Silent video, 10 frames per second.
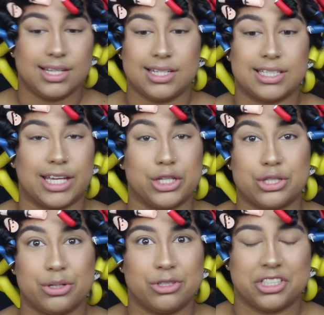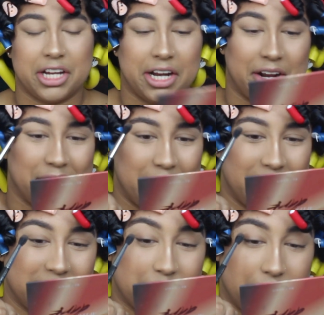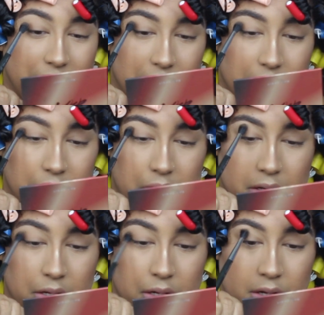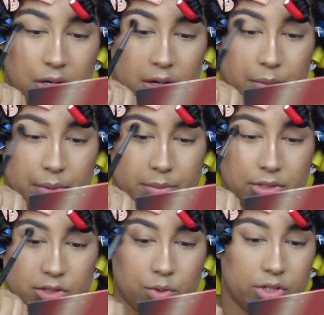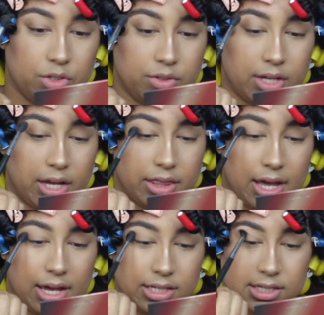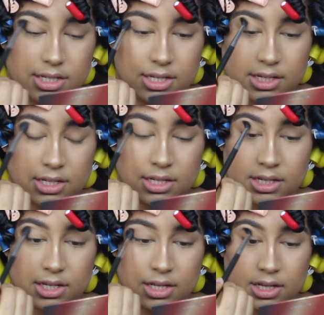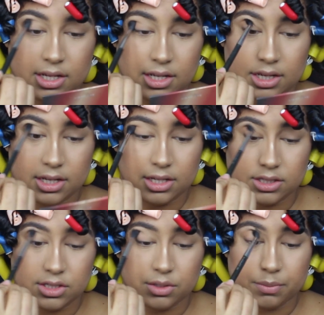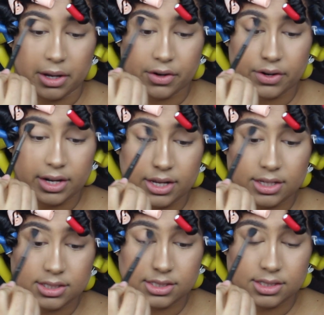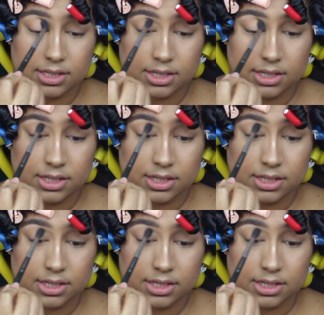skin tone shade. I don't know how to explain it. But I'm just going to take that into my crease.